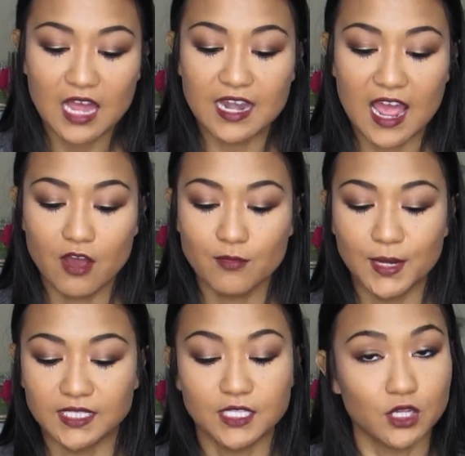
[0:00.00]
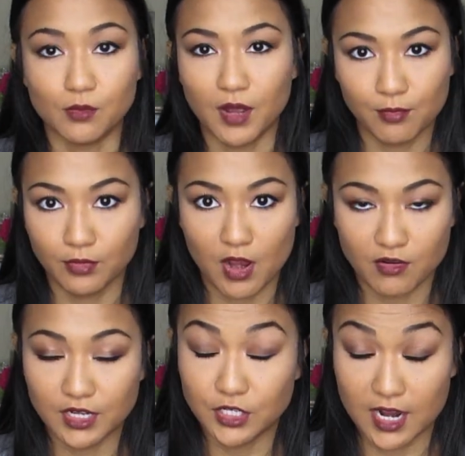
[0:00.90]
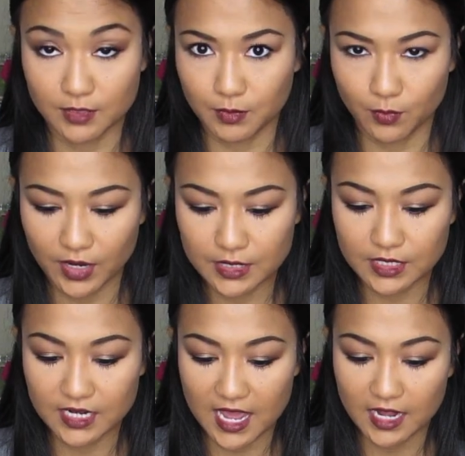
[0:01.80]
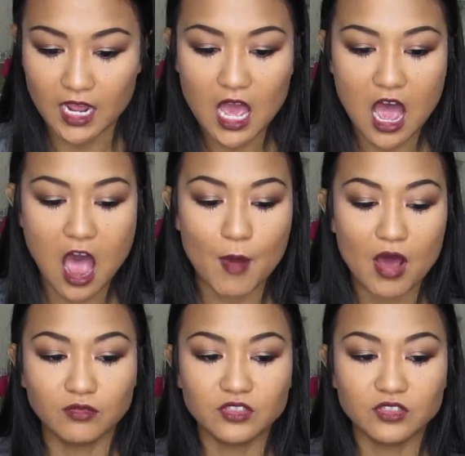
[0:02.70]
Now, because it's so popular, it jacked up the price to 10 um, I'll